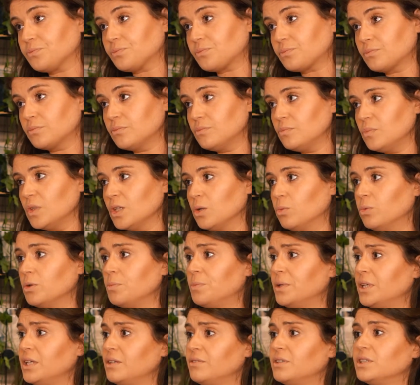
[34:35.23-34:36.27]
We believe it's
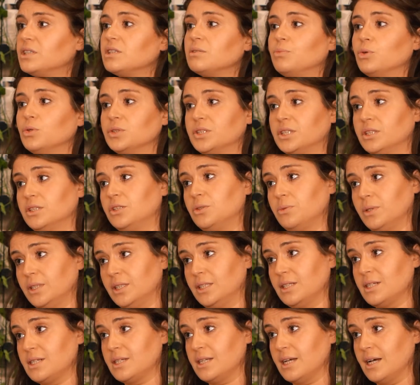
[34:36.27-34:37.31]
important to
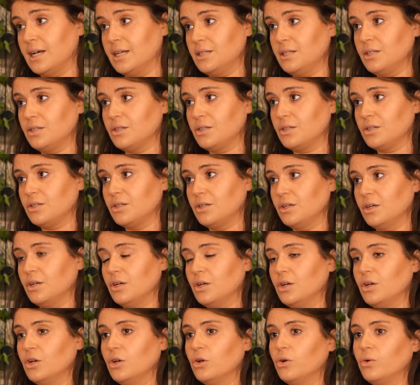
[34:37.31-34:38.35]
understand.
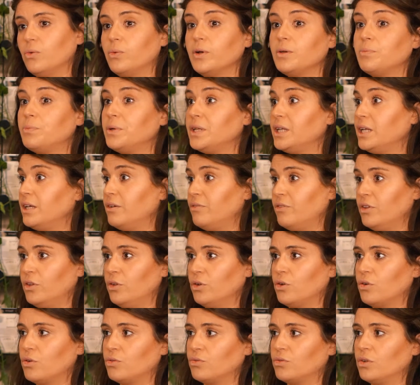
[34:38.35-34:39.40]
We believe in the
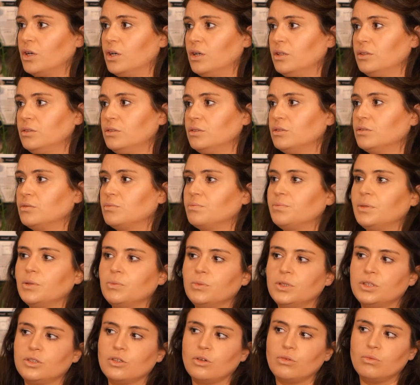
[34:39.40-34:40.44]
Quran, but we don't
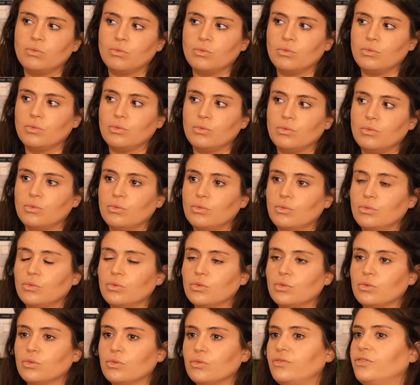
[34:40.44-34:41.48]

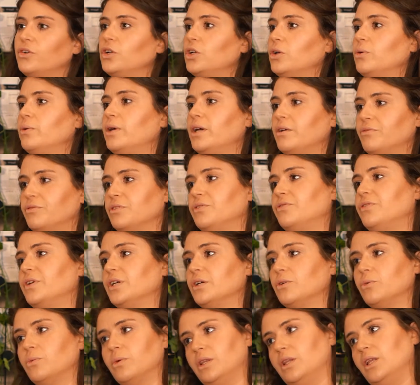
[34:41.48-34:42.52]
follow everything within
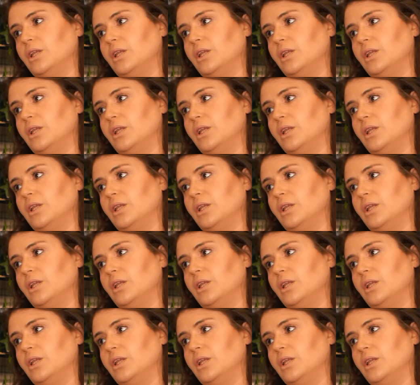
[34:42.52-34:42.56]
it.